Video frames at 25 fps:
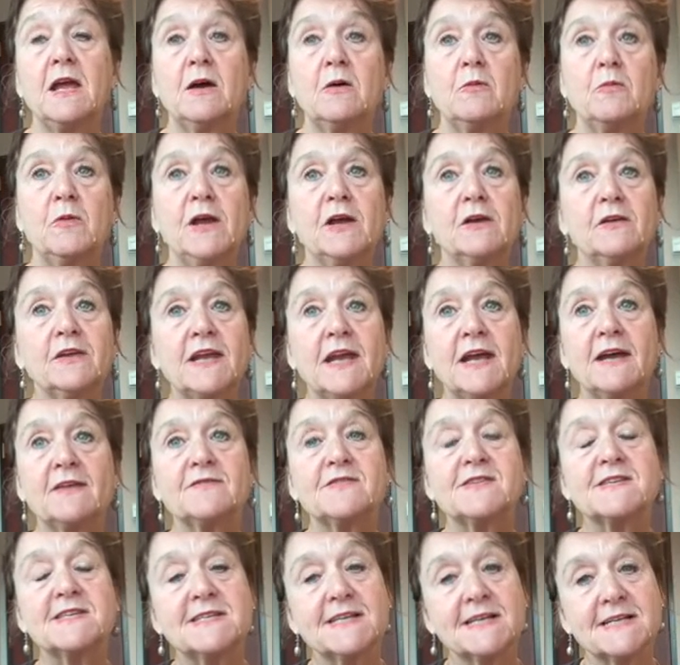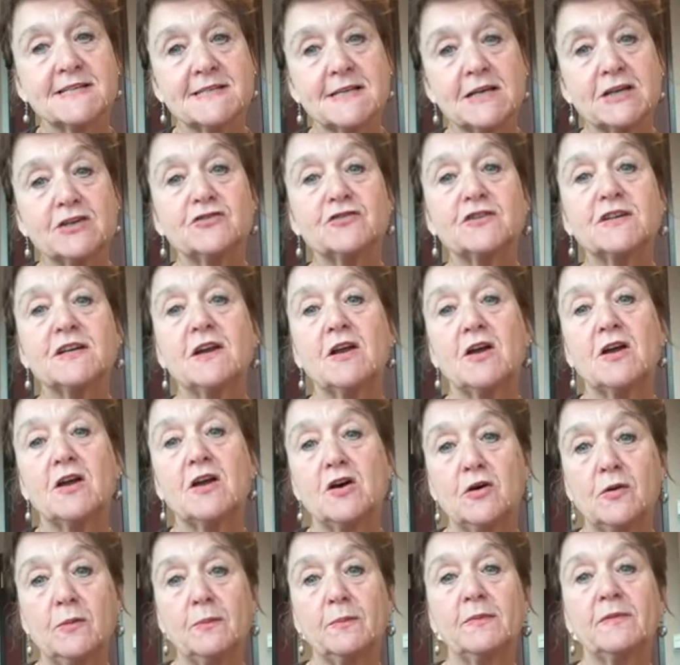We only have 600
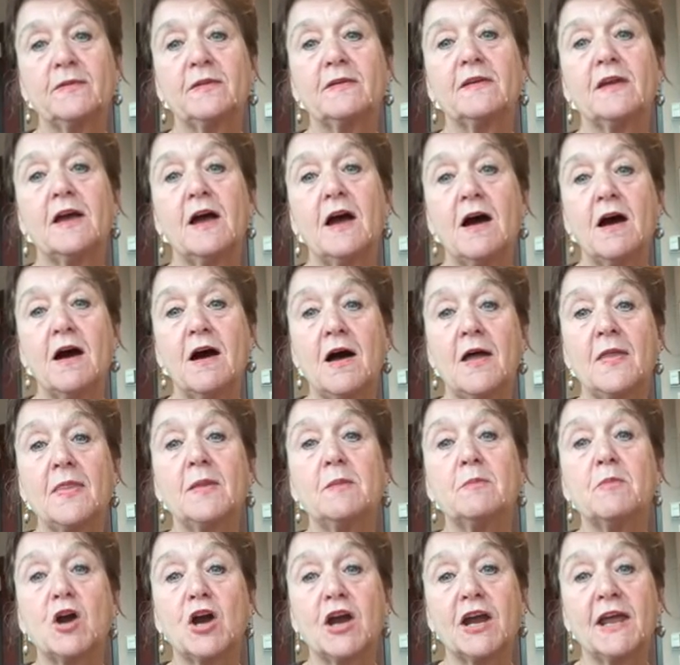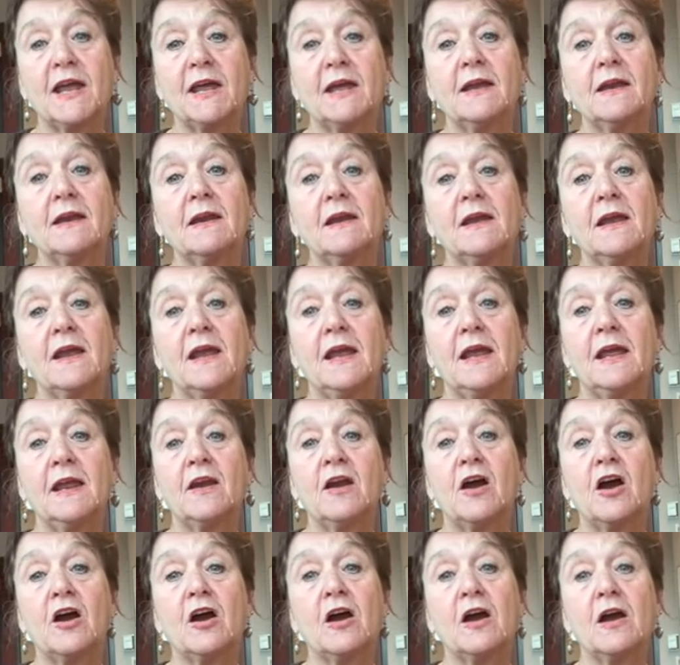homes on the market in
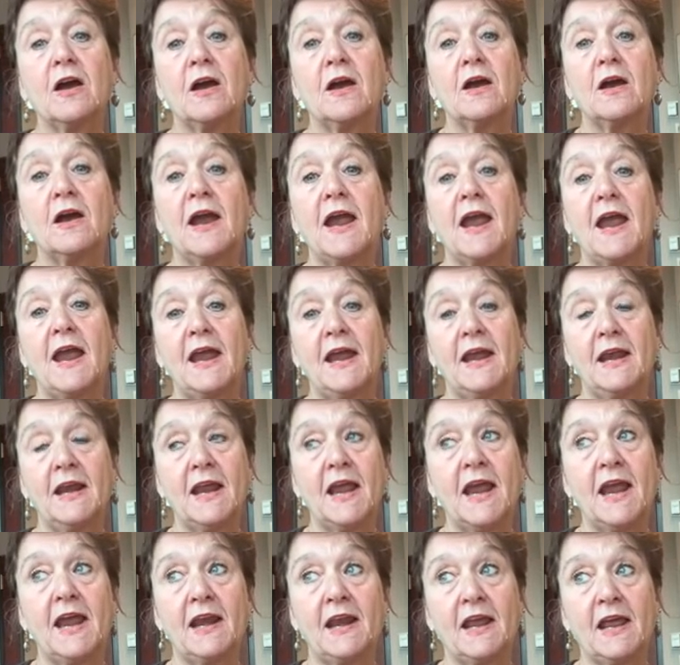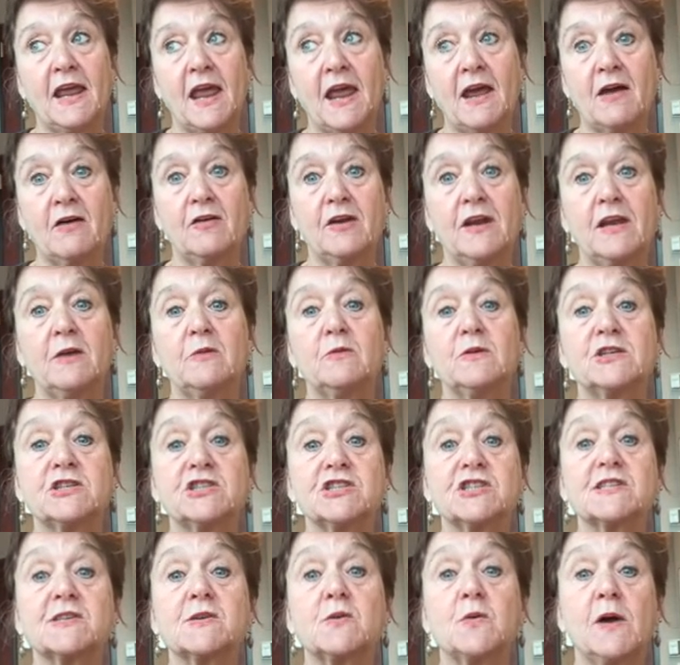our in Ada County, which
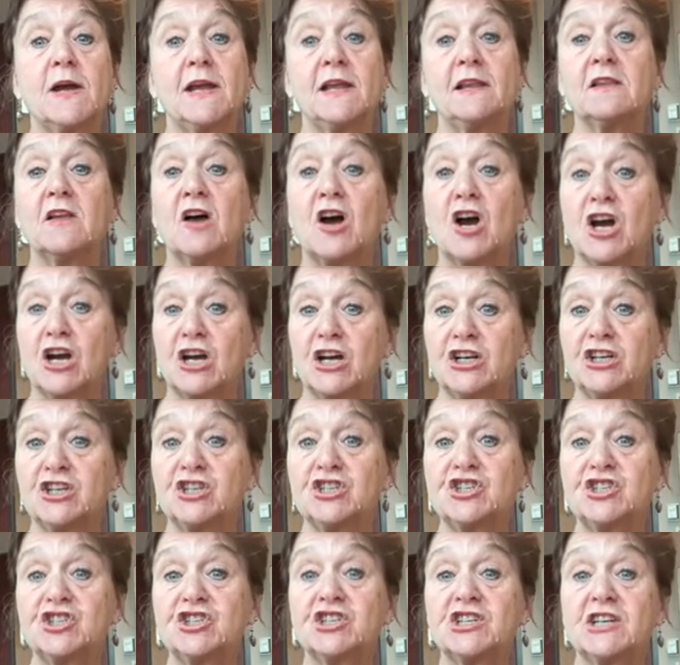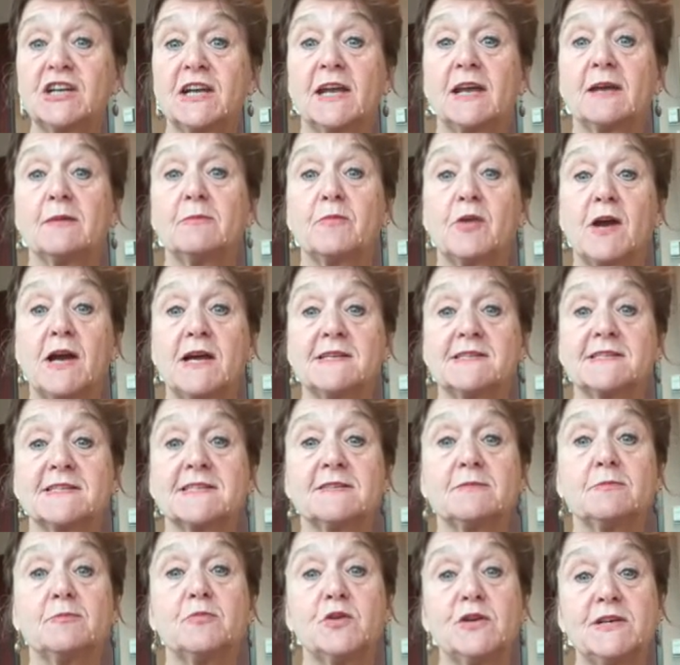is quite large. It comprises
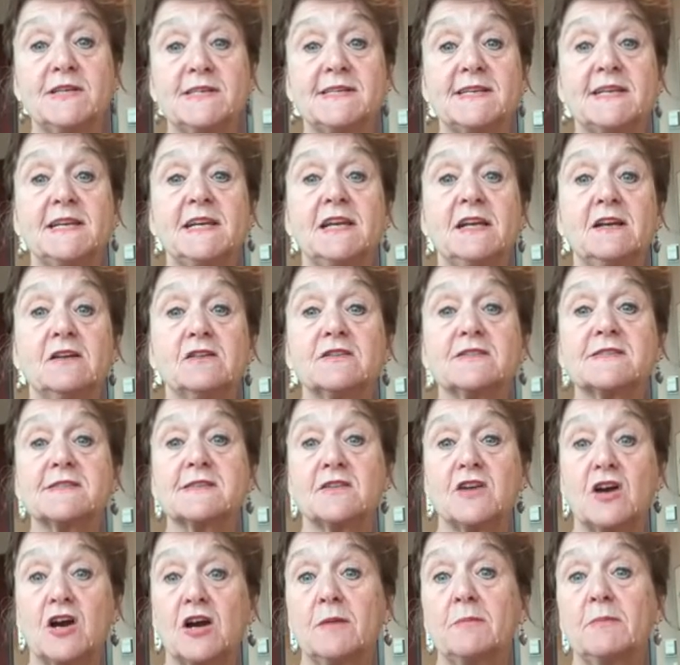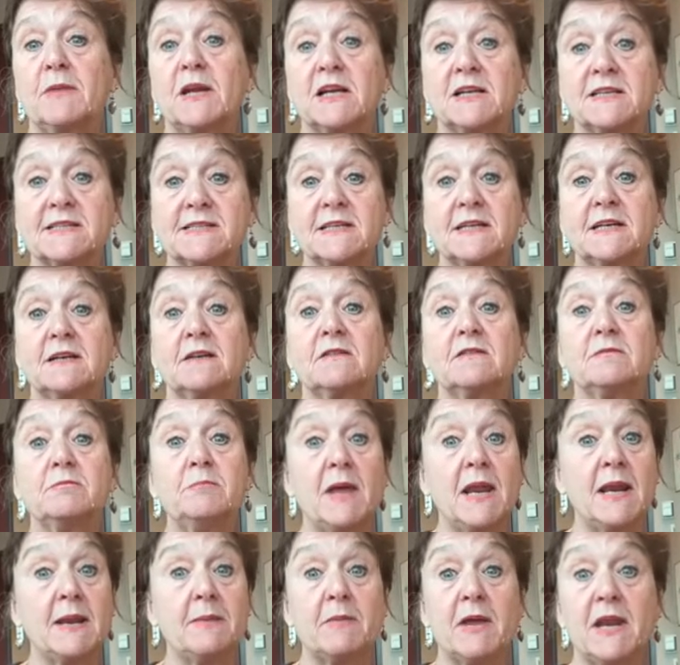of Boise, Eagle Star, Middleton,
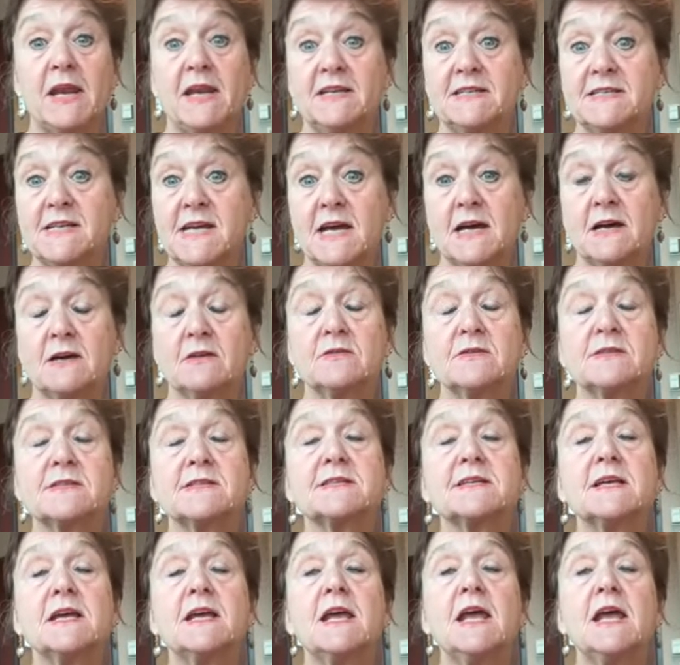many many towns.